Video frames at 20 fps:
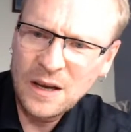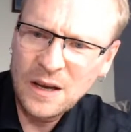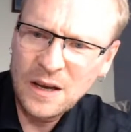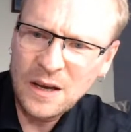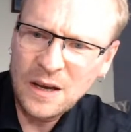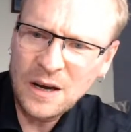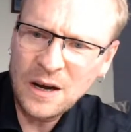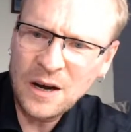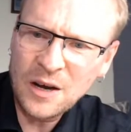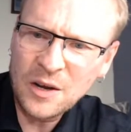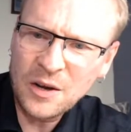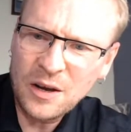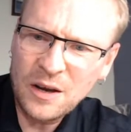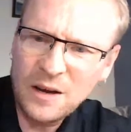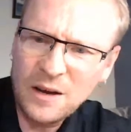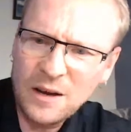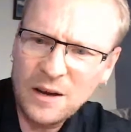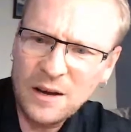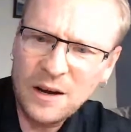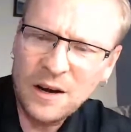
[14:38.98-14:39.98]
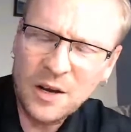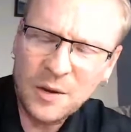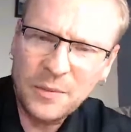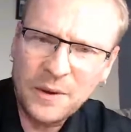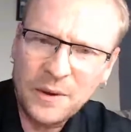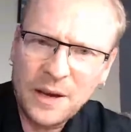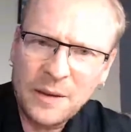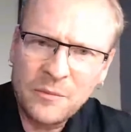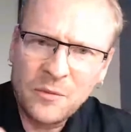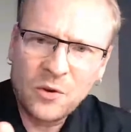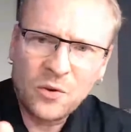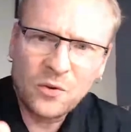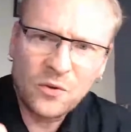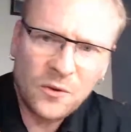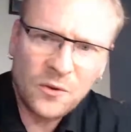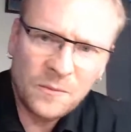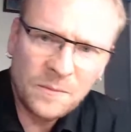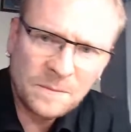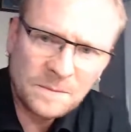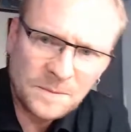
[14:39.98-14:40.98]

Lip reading: RBA mode.